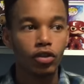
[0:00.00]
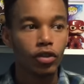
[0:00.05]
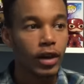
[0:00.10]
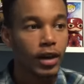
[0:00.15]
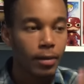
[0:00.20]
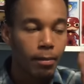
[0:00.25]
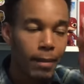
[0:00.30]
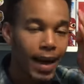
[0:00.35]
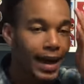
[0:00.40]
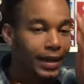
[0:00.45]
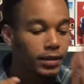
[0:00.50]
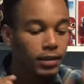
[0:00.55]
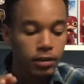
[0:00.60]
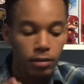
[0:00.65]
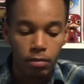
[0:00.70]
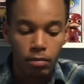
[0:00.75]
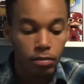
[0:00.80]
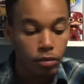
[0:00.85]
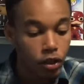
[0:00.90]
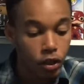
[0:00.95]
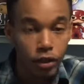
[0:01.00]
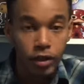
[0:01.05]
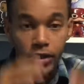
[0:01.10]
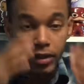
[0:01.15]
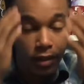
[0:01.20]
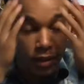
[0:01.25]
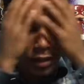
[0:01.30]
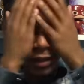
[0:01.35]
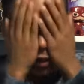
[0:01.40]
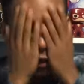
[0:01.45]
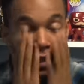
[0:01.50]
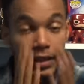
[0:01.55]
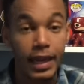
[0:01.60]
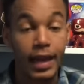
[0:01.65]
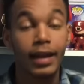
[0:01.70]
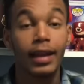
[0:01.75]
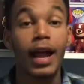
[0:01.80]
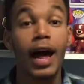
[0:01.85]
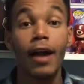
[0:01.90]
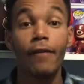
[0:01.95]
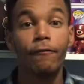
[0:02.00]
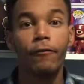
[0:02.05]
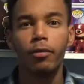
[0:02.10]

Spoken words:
trying to mask some dirt to stay alive